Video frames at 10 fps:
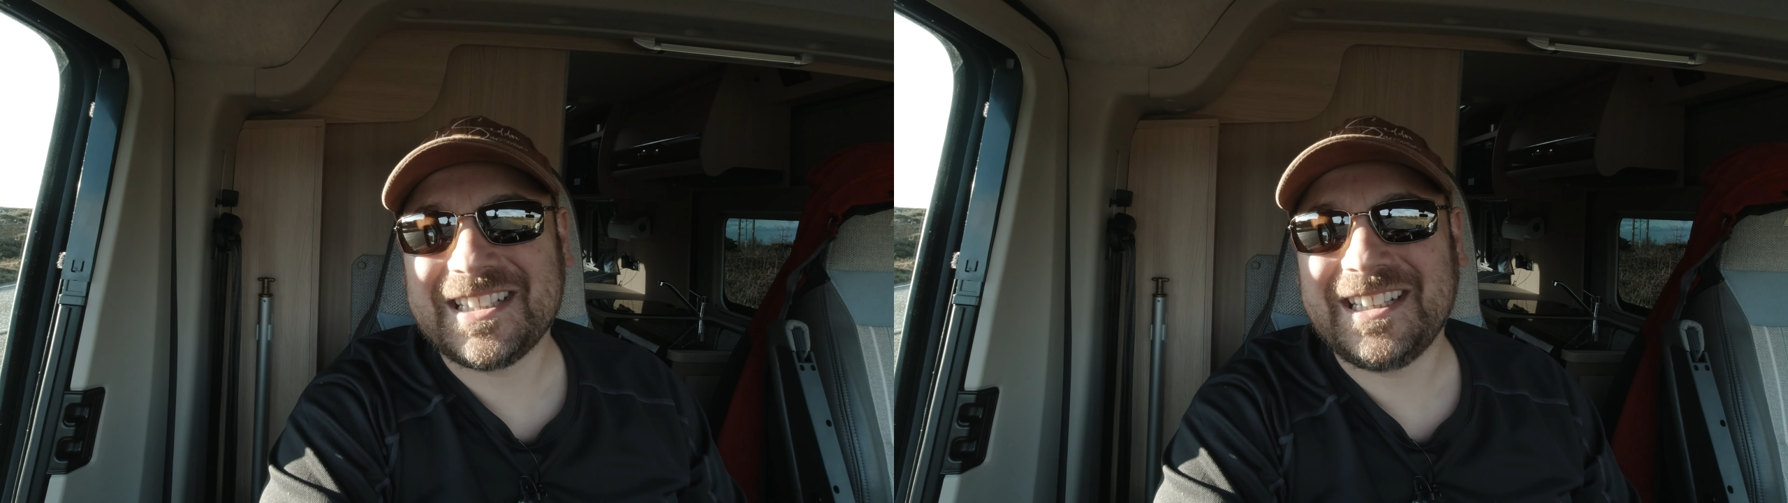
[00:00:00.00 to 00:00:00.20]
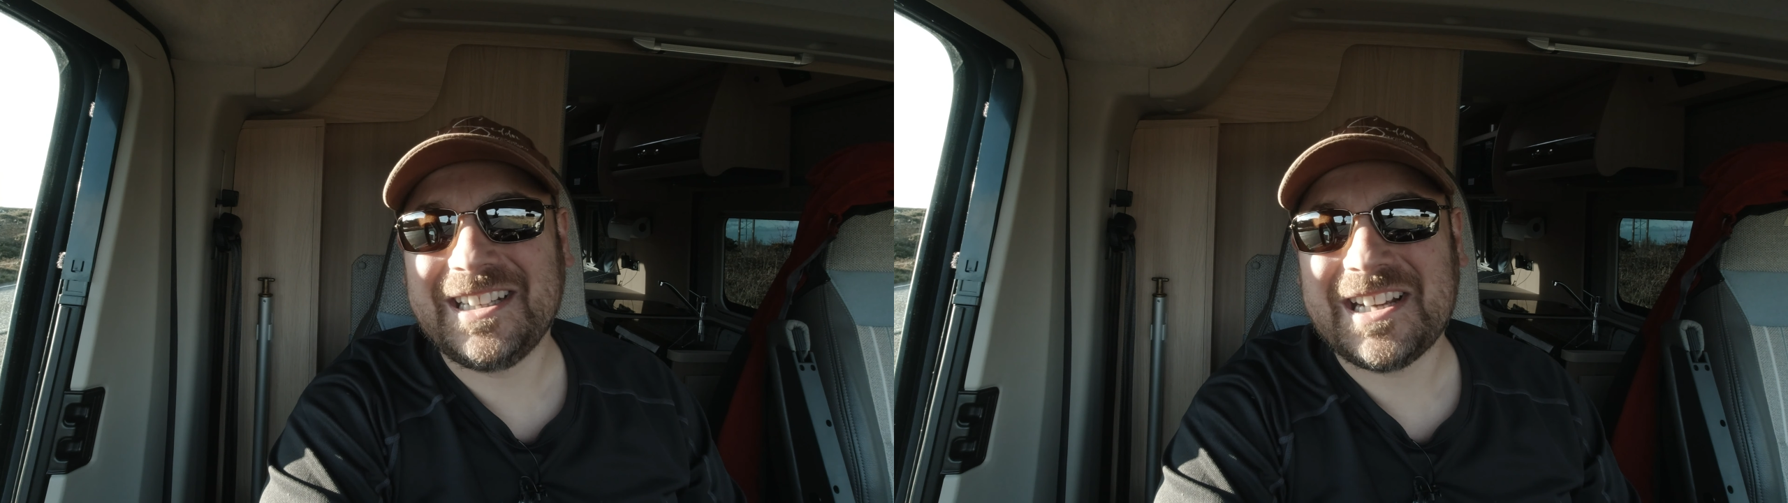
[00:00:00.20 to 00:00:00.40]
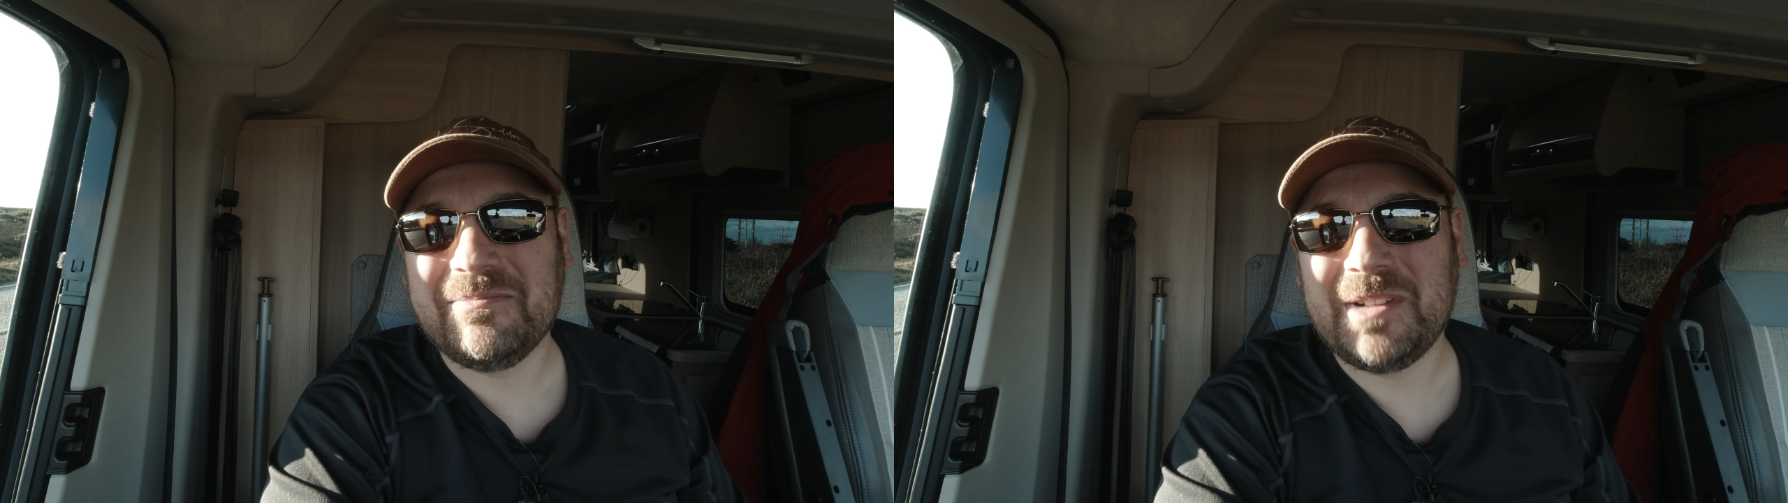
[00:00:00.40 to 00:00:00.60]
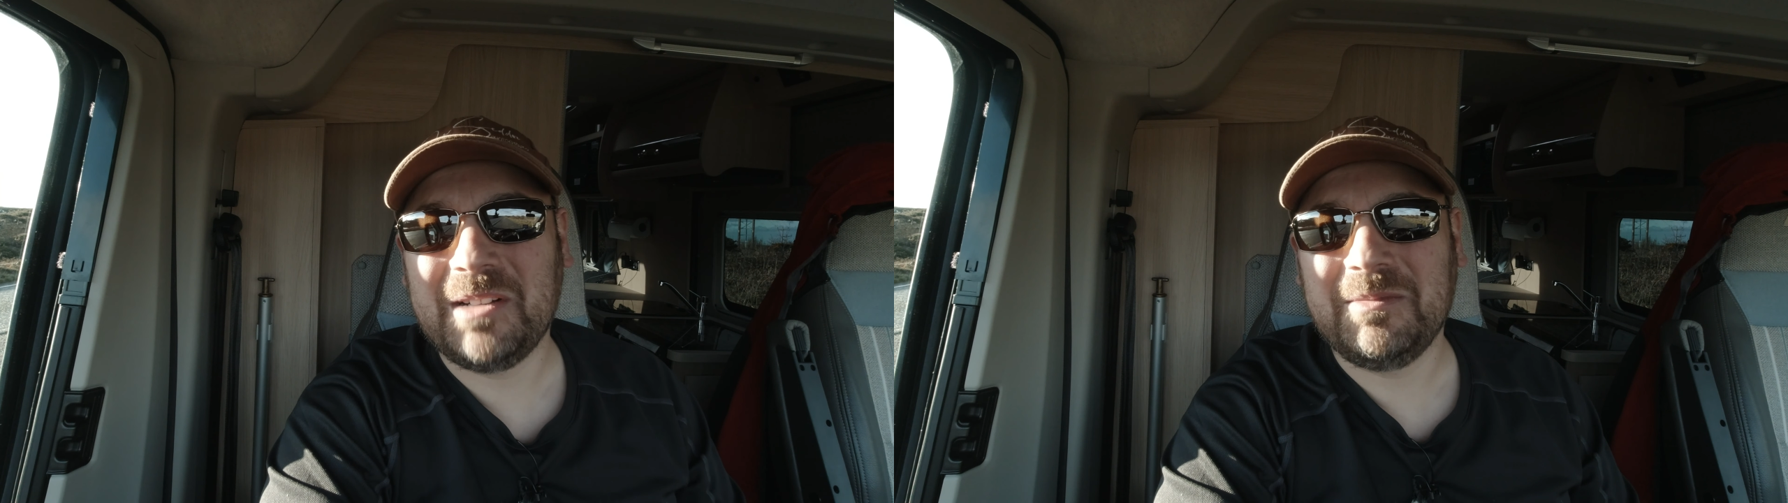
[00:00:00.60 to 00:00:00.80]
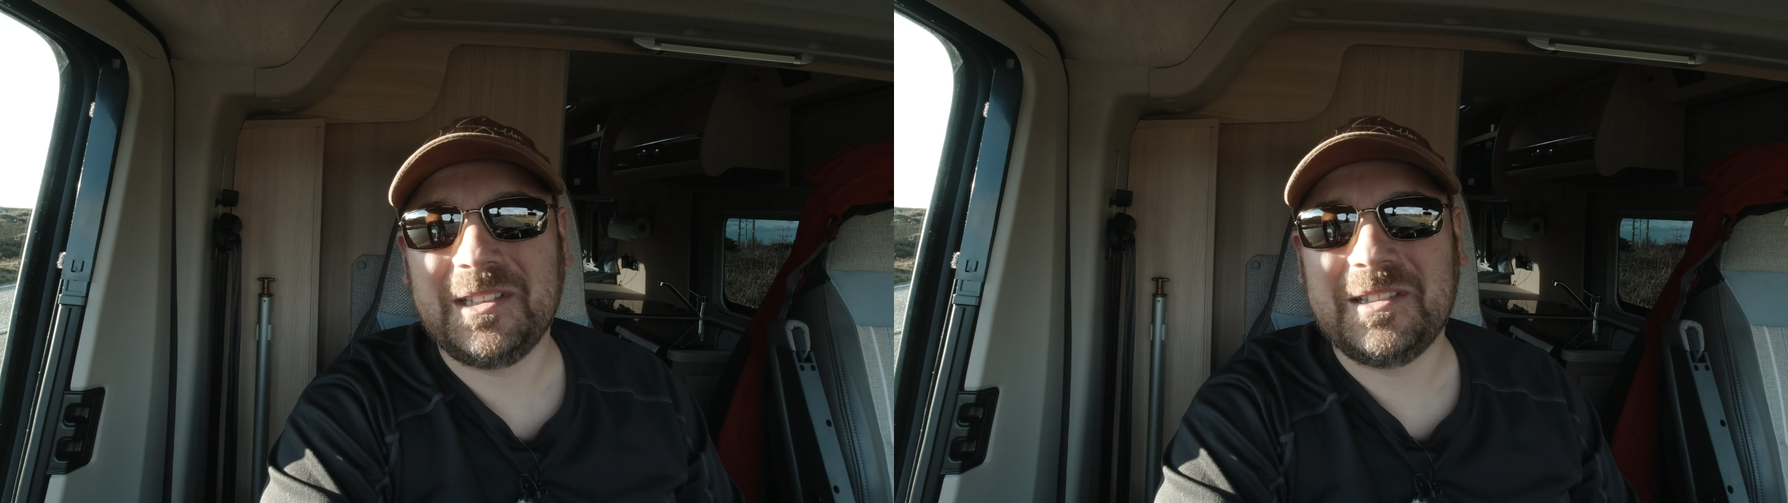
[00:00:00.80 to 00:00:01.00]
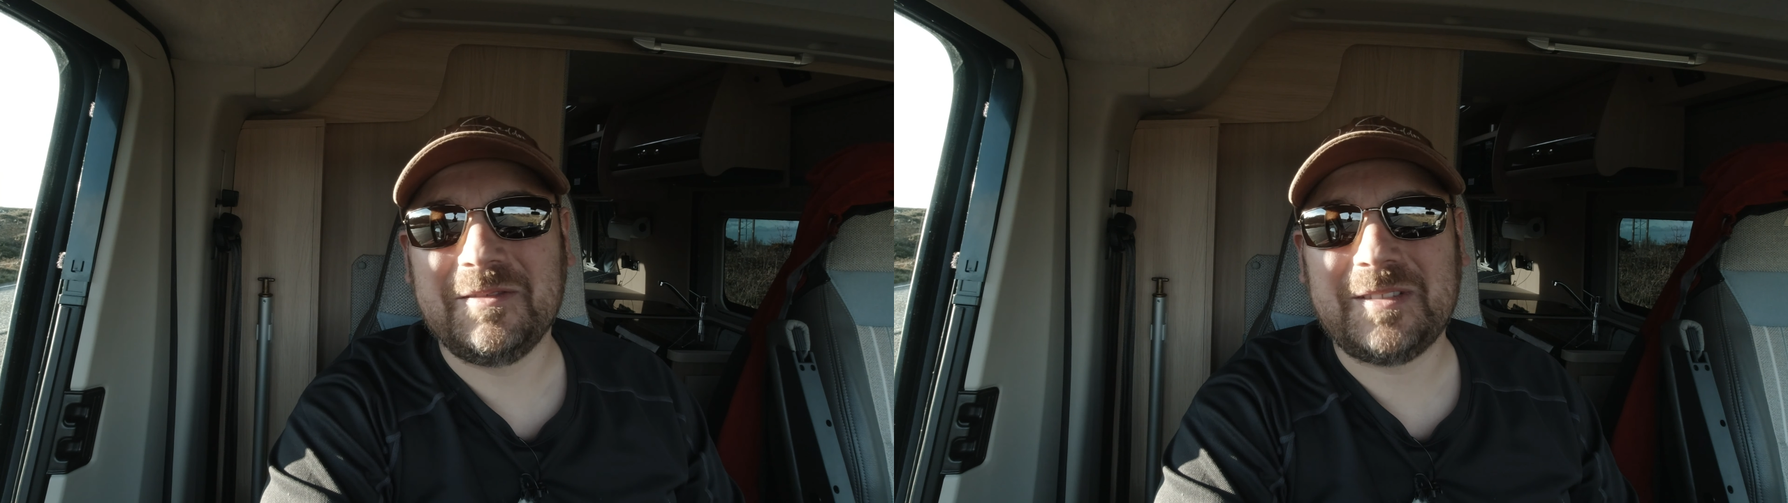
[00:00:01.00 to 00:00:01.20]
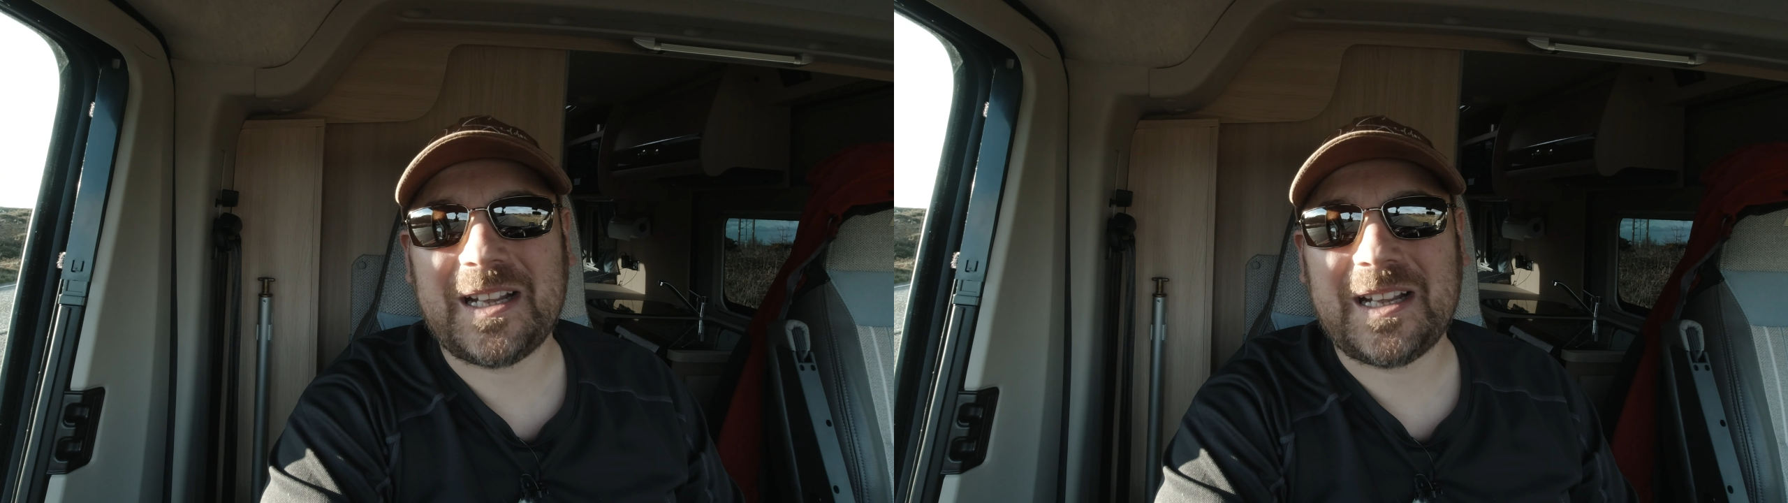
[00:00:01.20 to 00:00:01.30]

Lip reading: a moment of